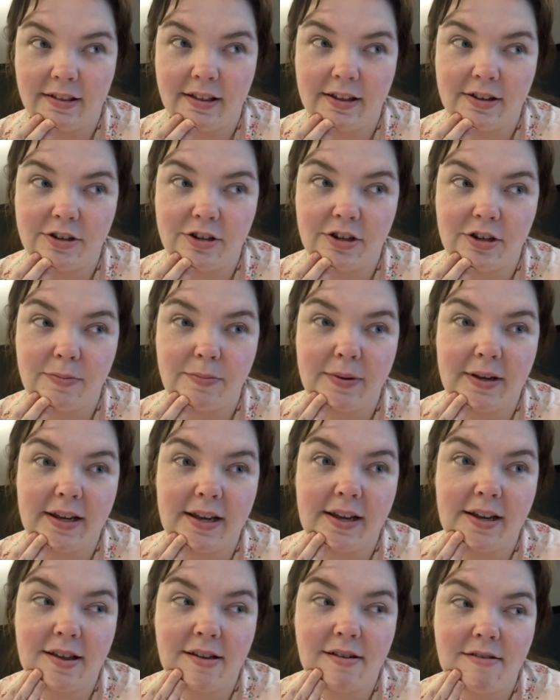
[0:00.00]
should
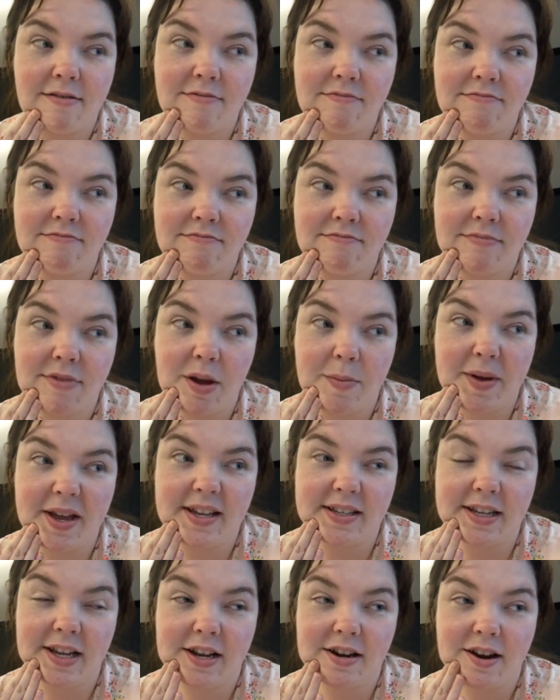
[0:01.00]
be
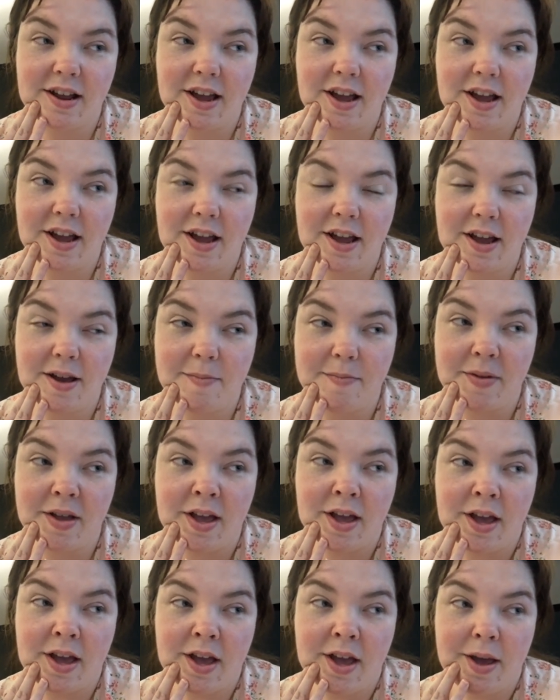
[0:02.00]
amazing.
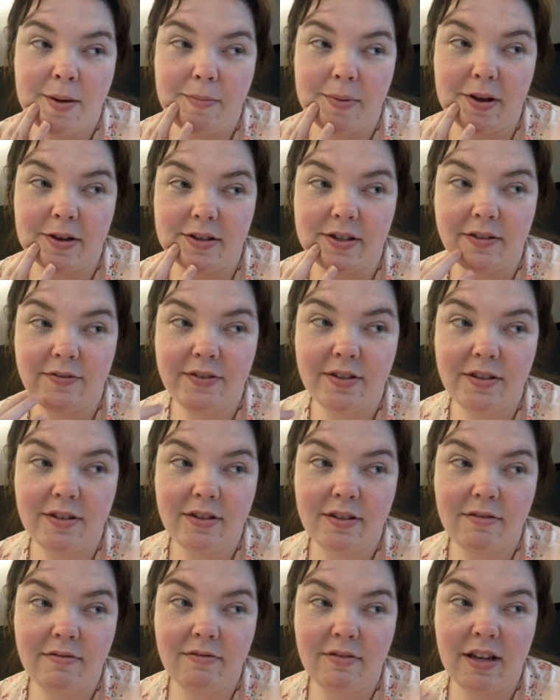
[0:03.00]

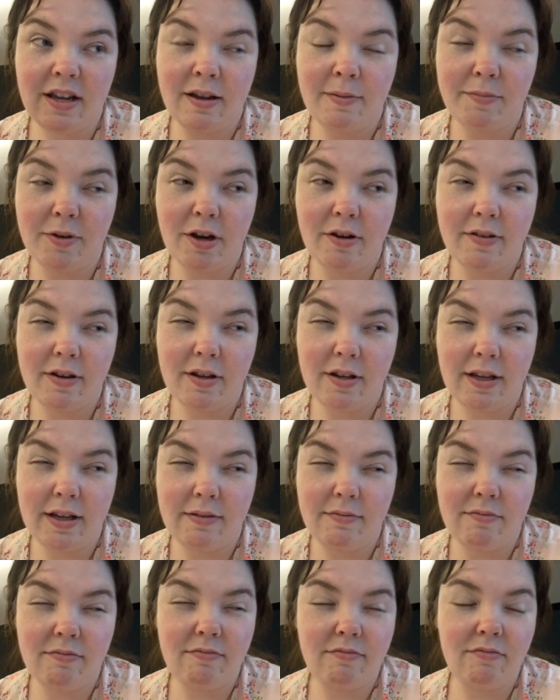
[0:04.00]
Because
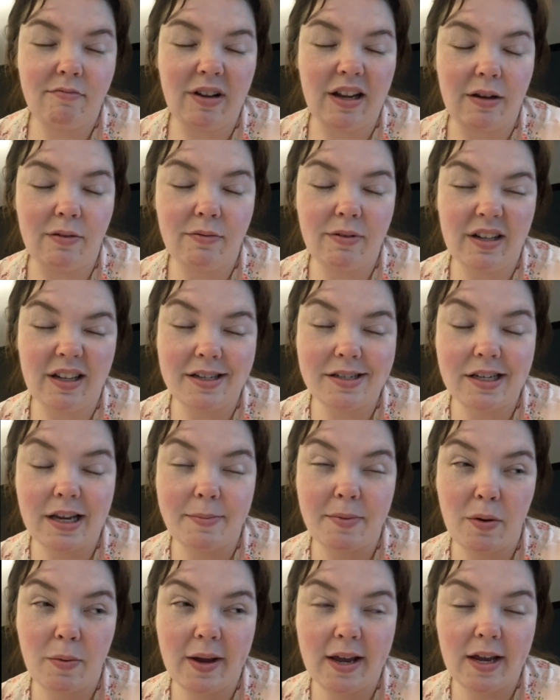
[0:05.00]
last time
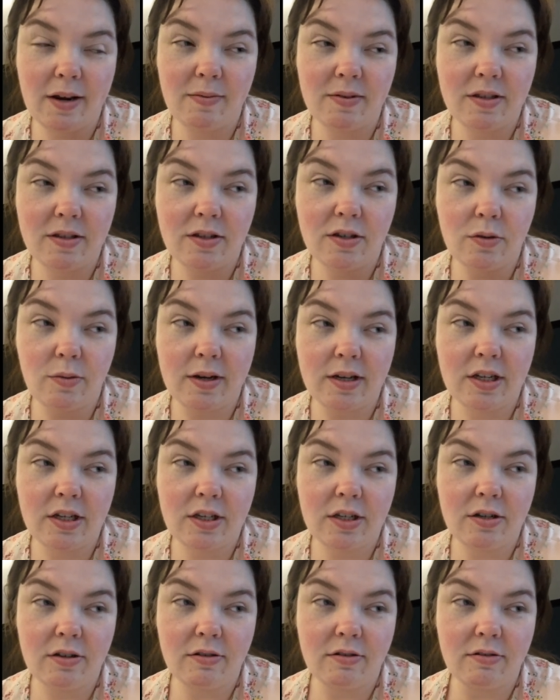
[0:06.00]
I weighed was 20
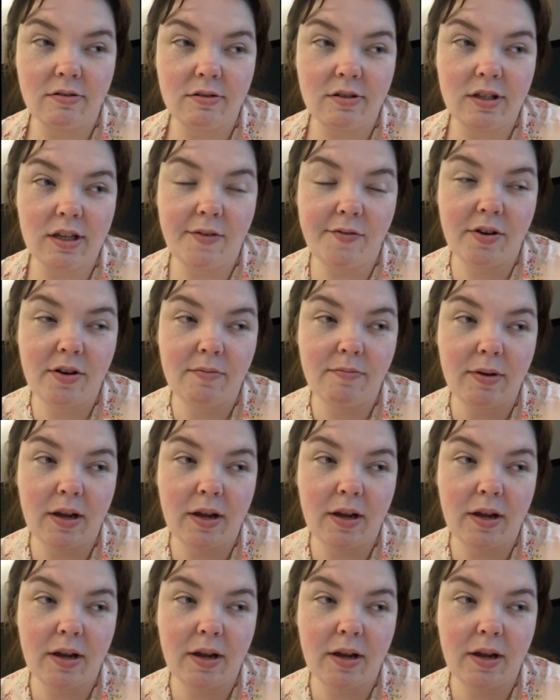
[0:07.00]
stone 7